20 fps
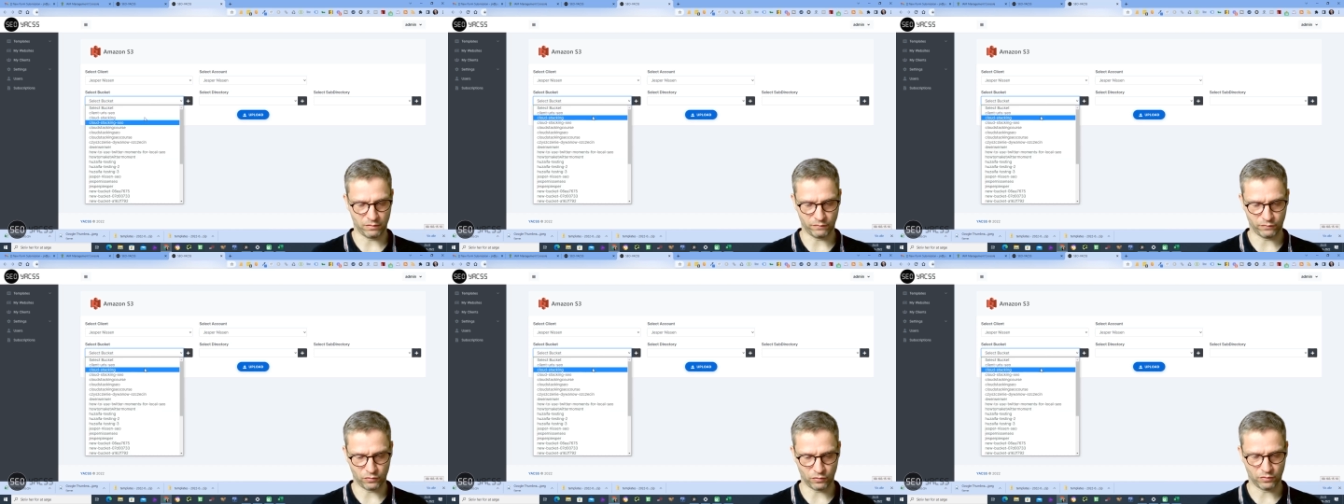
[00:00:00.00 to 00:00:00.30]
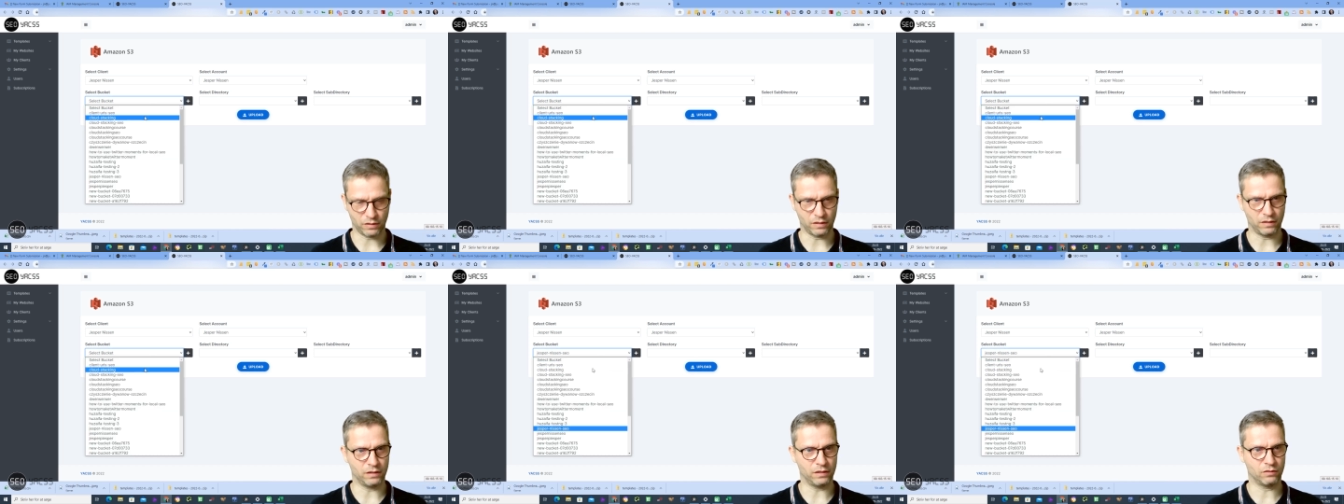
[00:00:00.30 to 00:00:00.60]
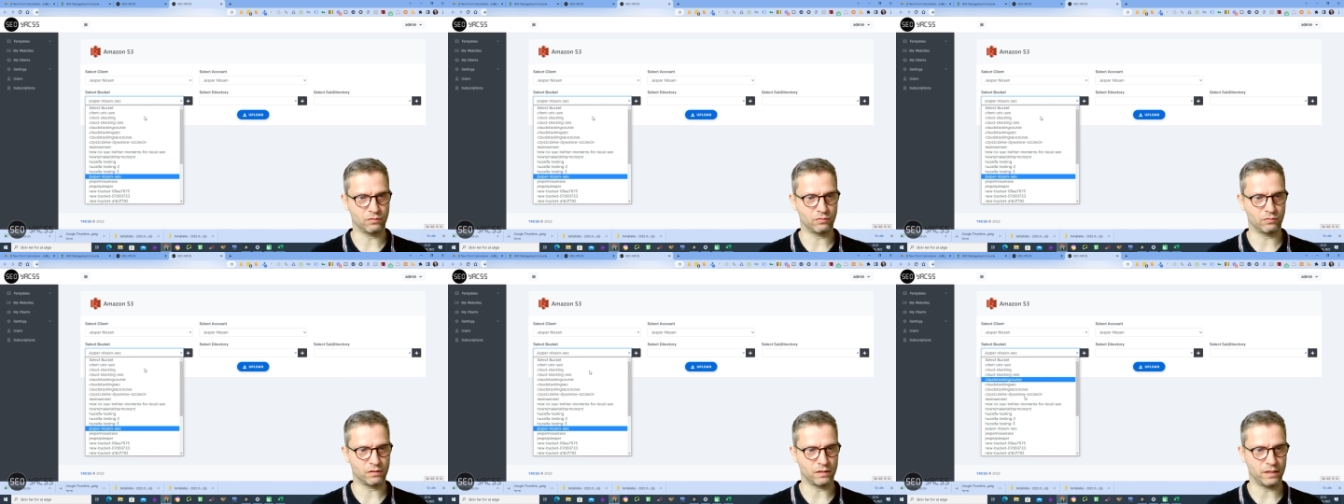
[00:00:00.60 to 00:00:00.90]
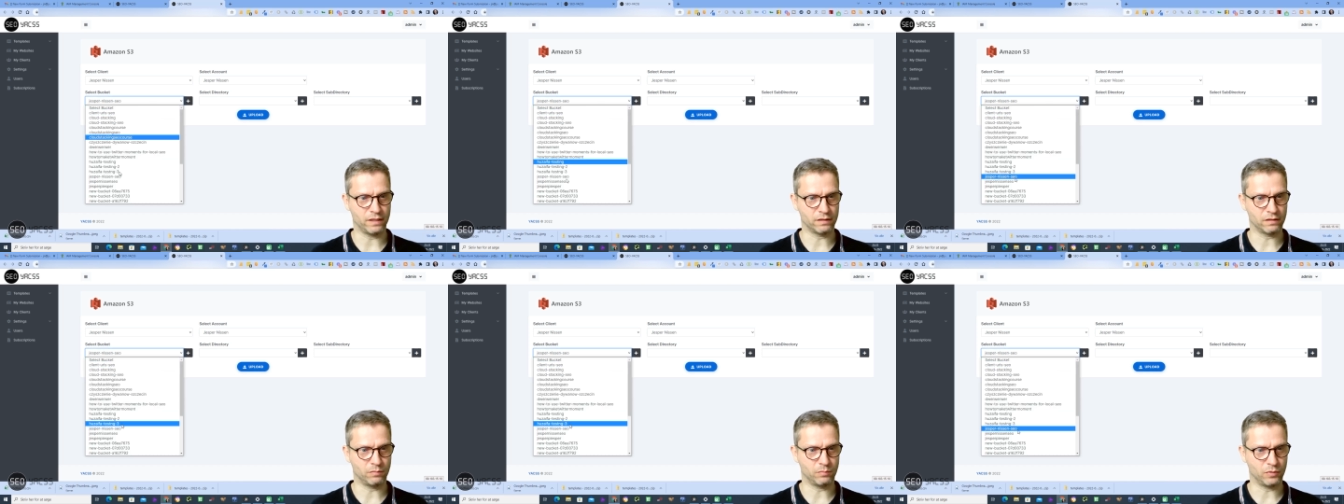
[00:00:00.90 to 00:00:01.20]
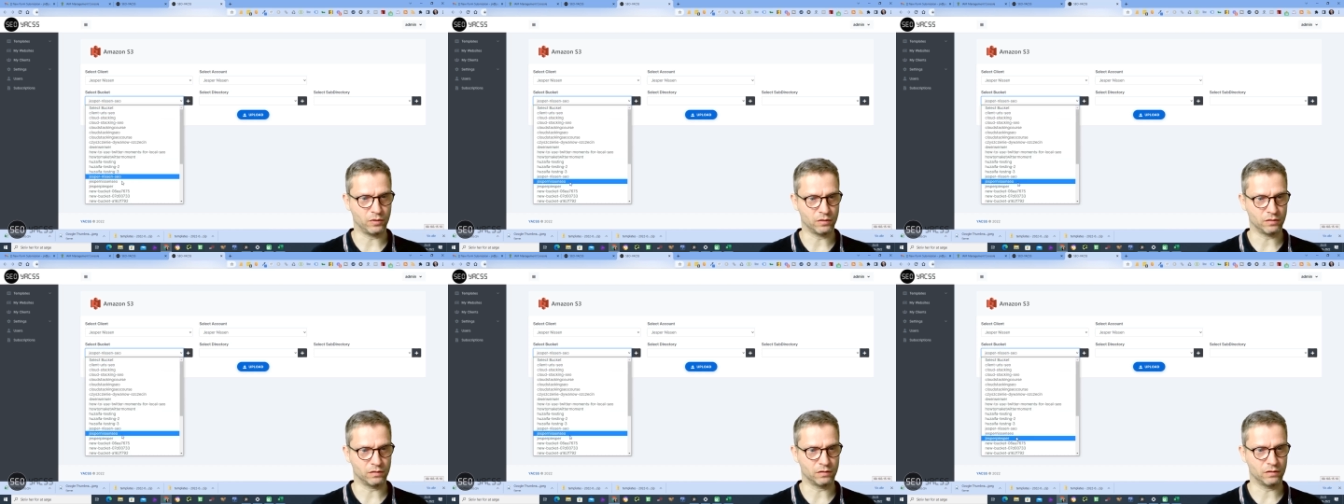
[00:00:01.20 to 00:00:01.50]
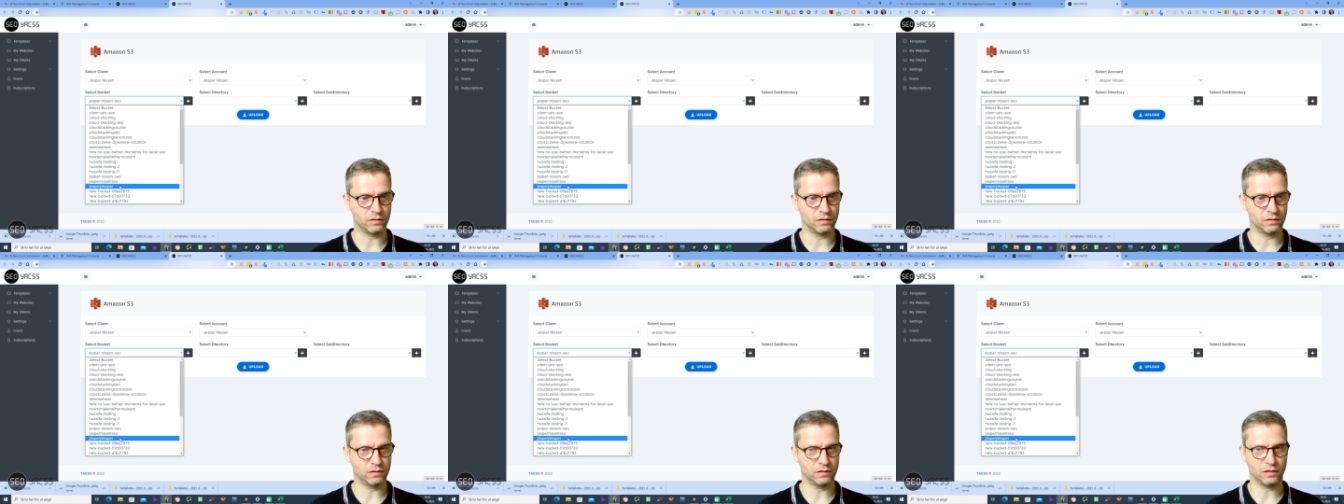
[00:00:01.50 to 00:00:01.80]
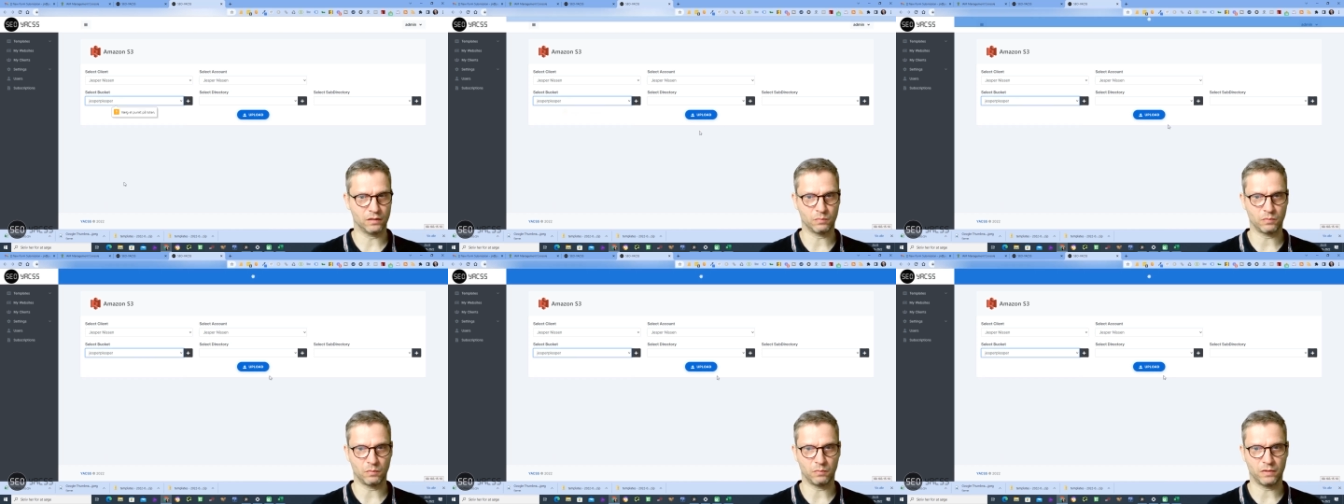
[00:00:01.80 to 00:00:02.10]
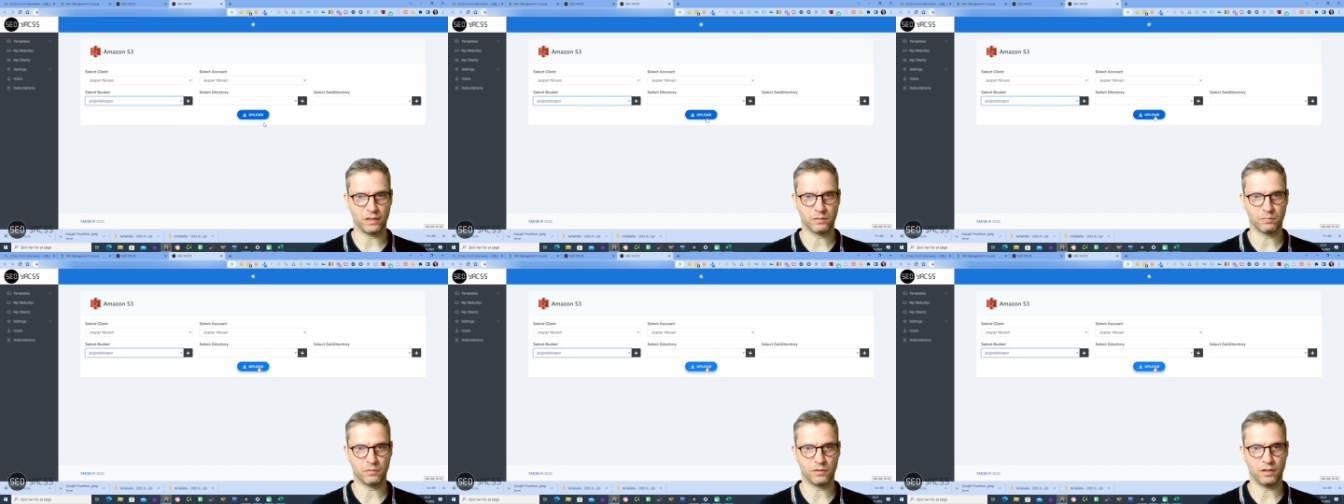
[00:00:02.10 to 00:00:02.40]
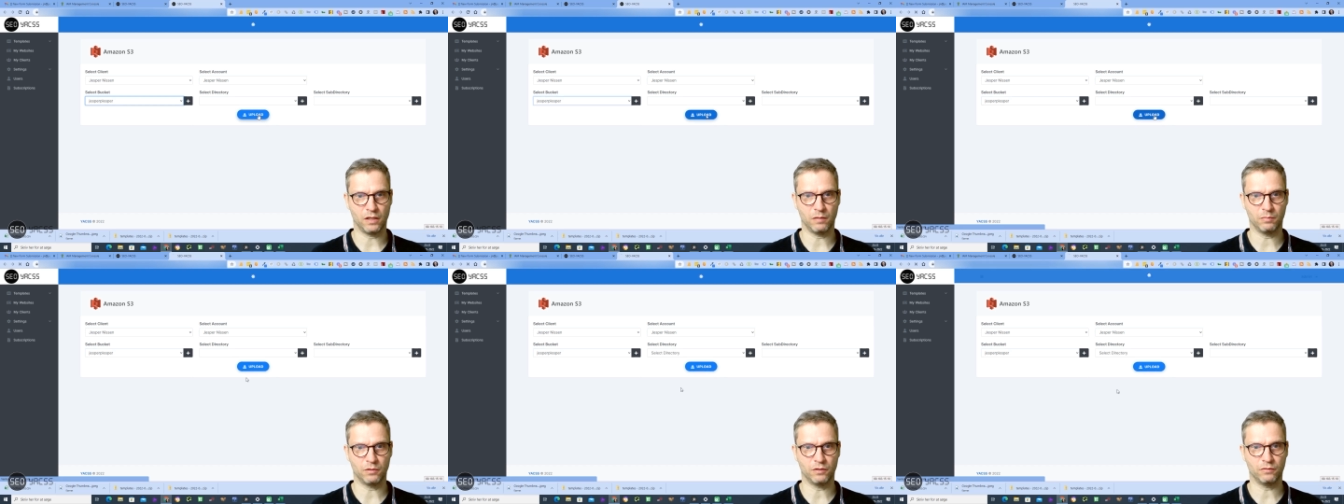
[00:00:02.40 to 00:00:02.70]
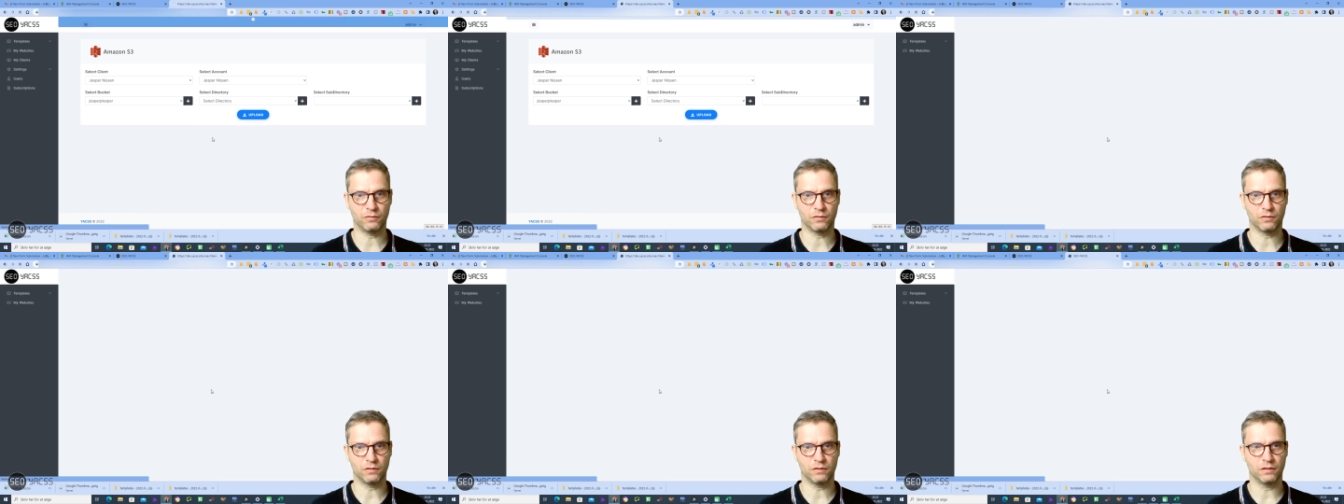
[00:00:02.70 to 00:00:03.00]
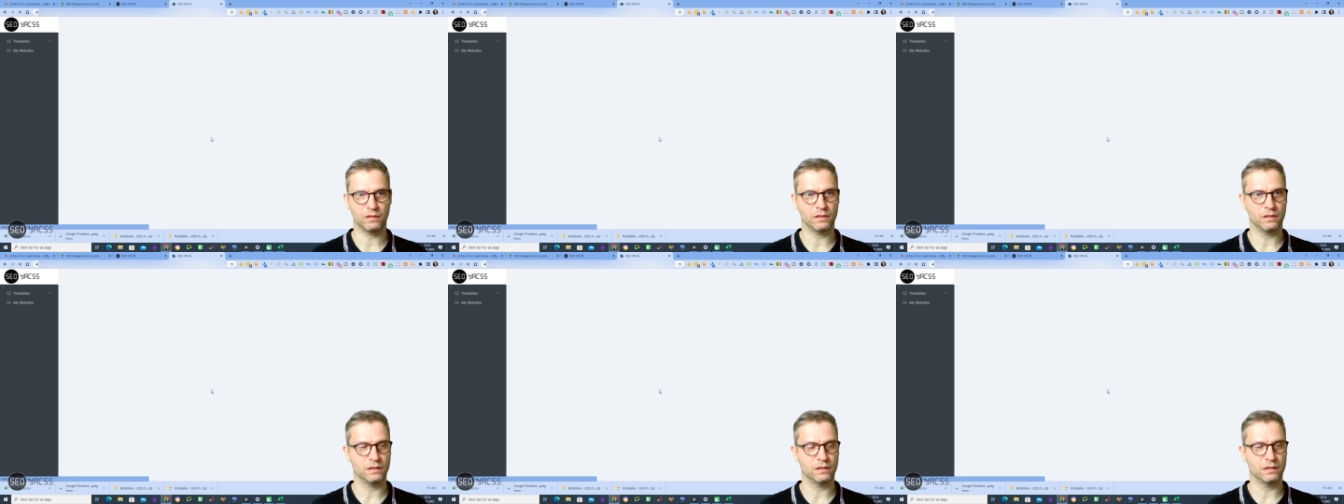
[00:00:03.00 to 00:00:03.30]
of course I need to select the bucket. Jesper Plesper, upload.